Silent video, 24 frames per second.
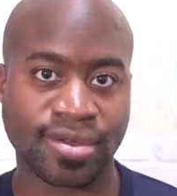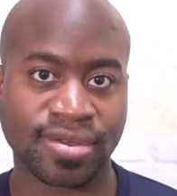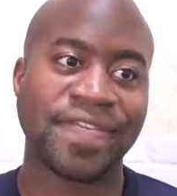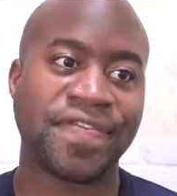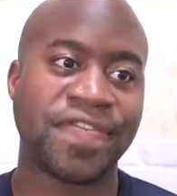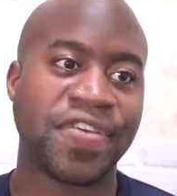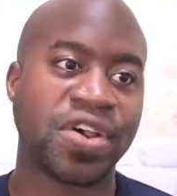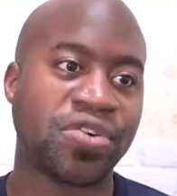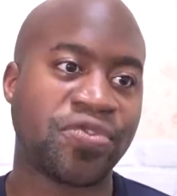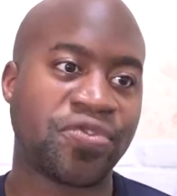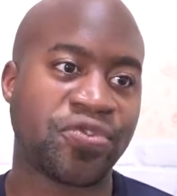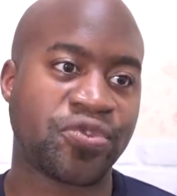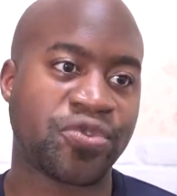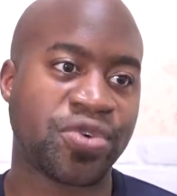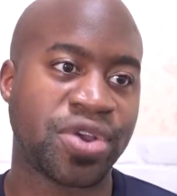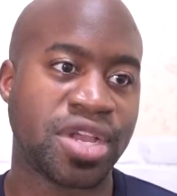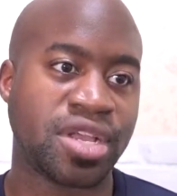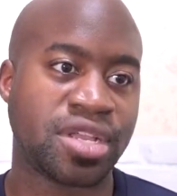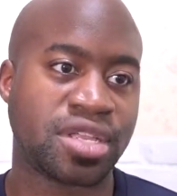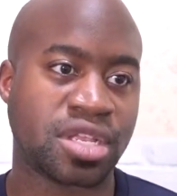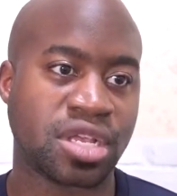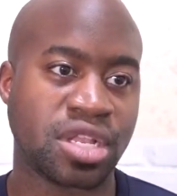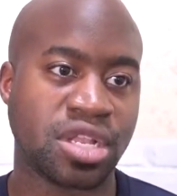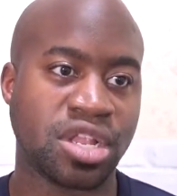Feel free
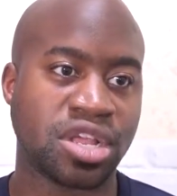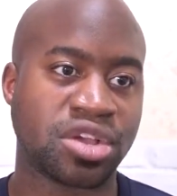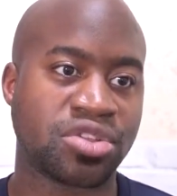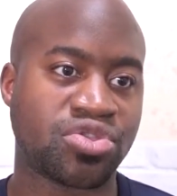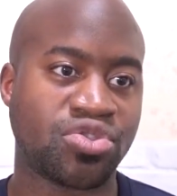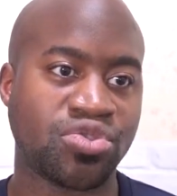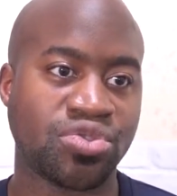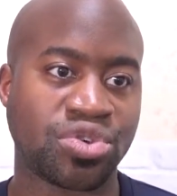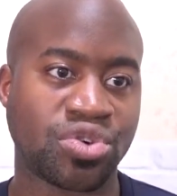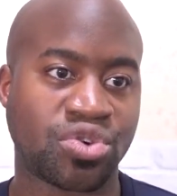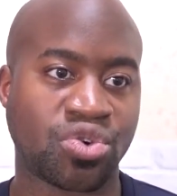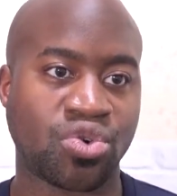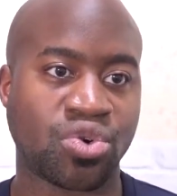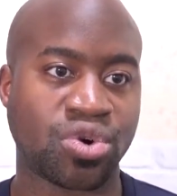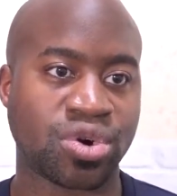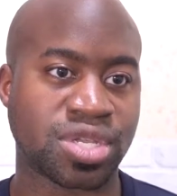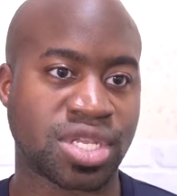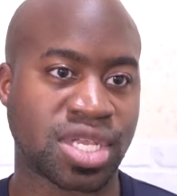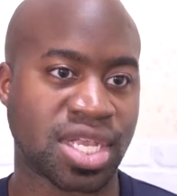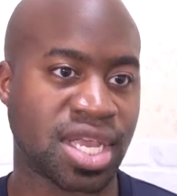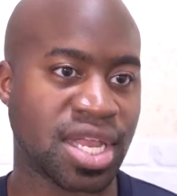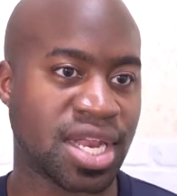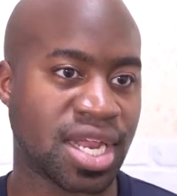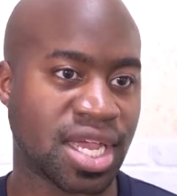to look through the course
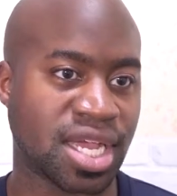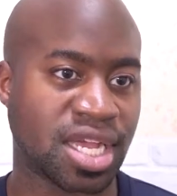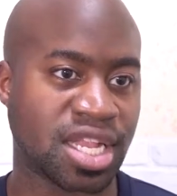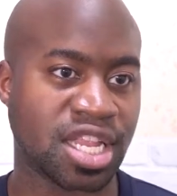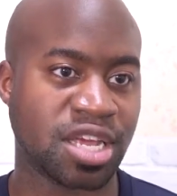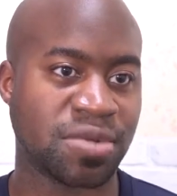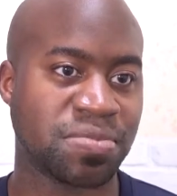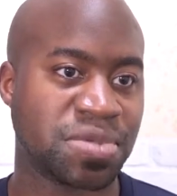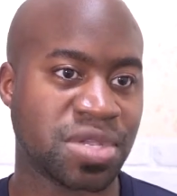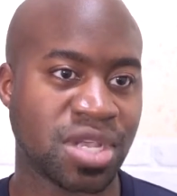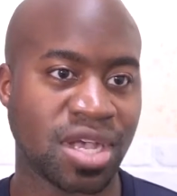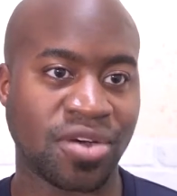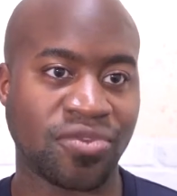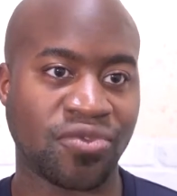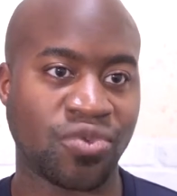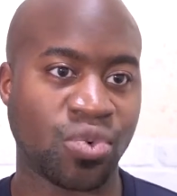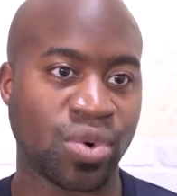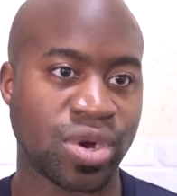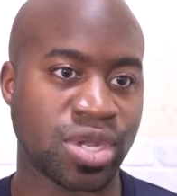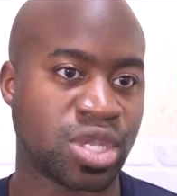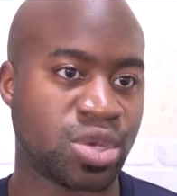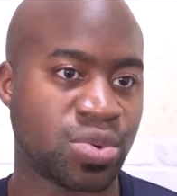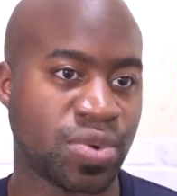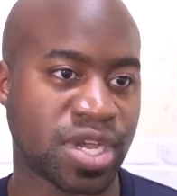to get a glimpse of
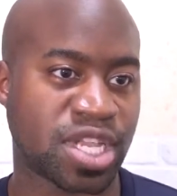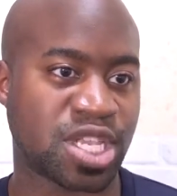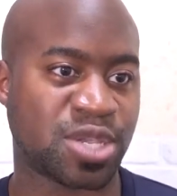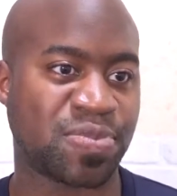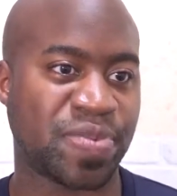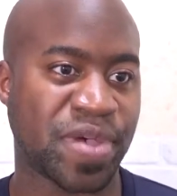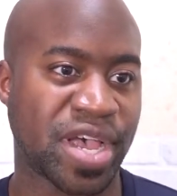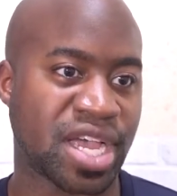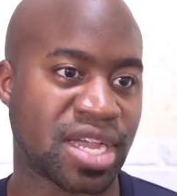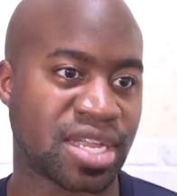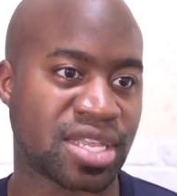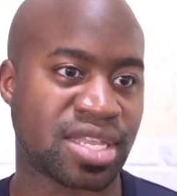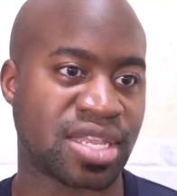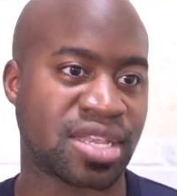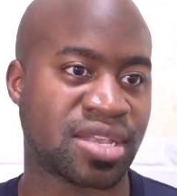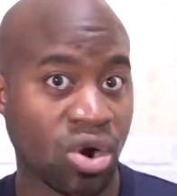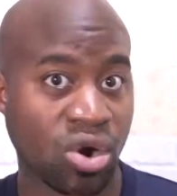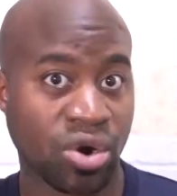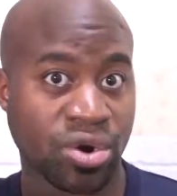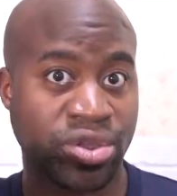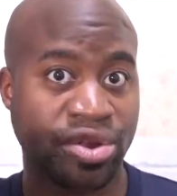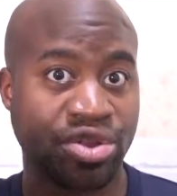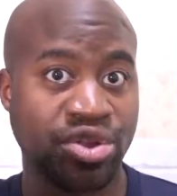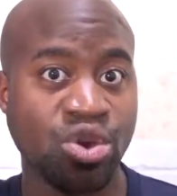what to expect.
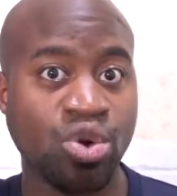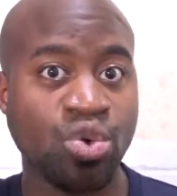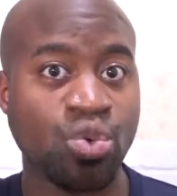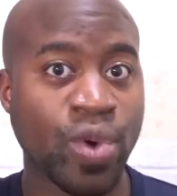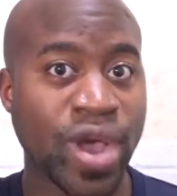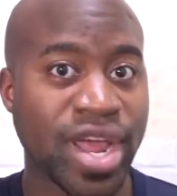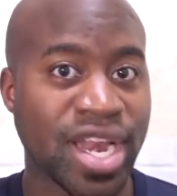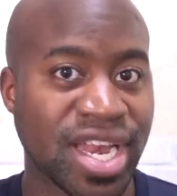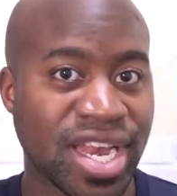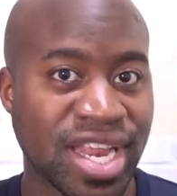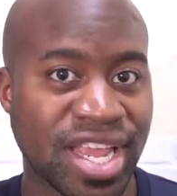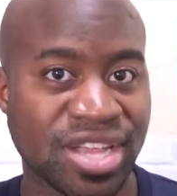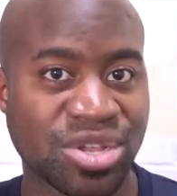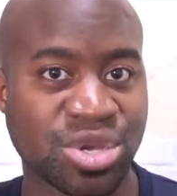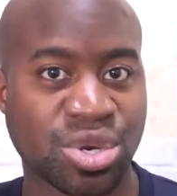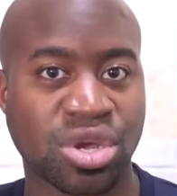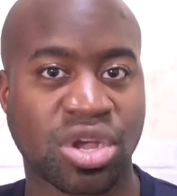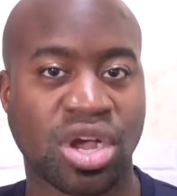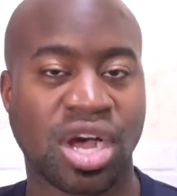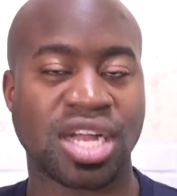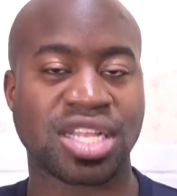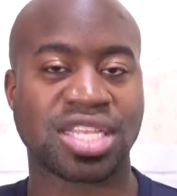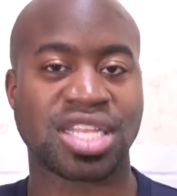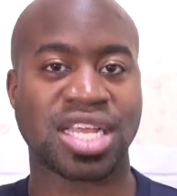Are you ready to get your
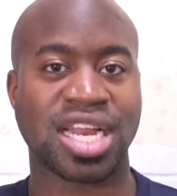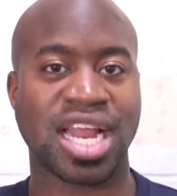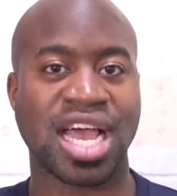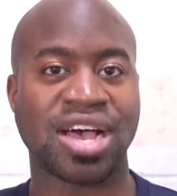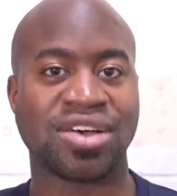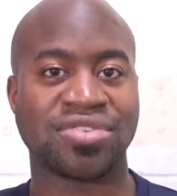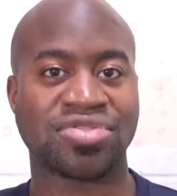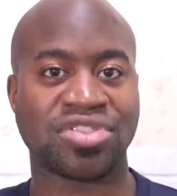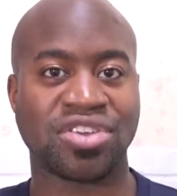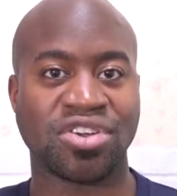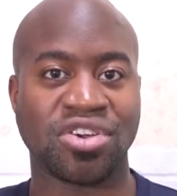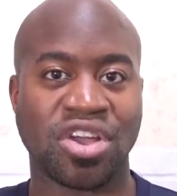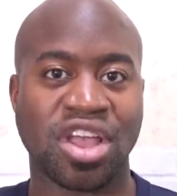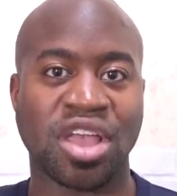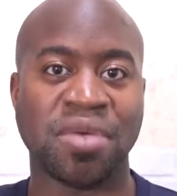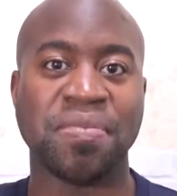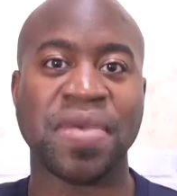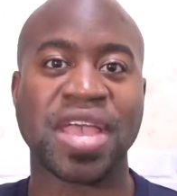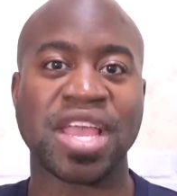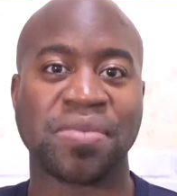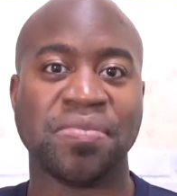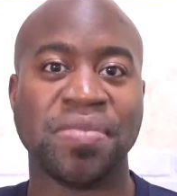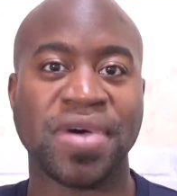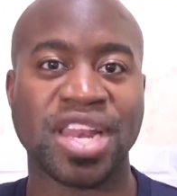content out there and
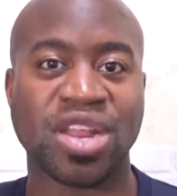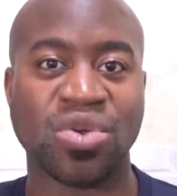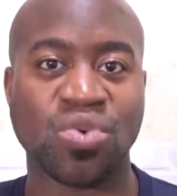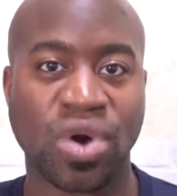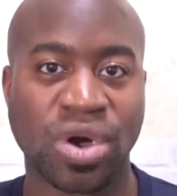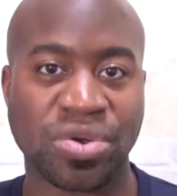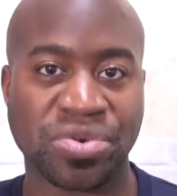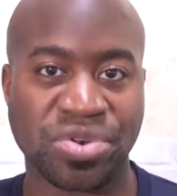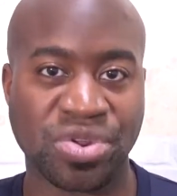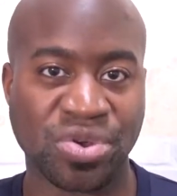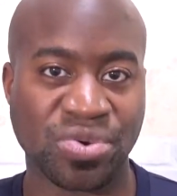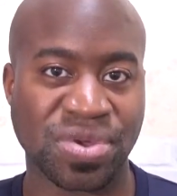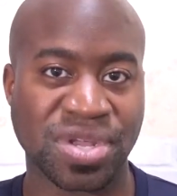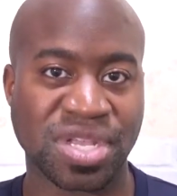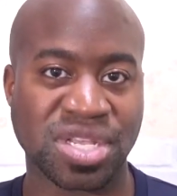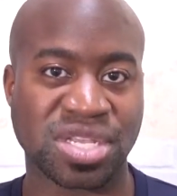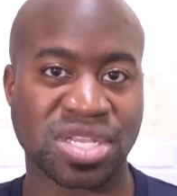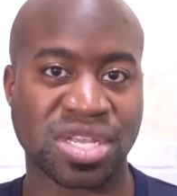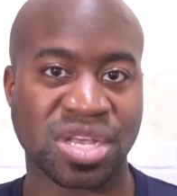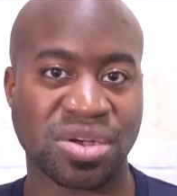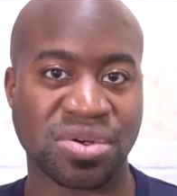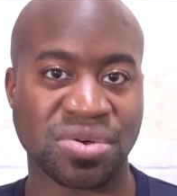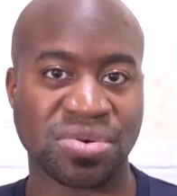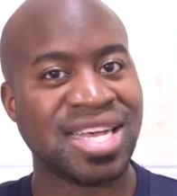make money while doing
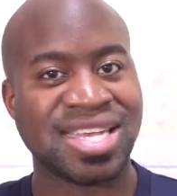so?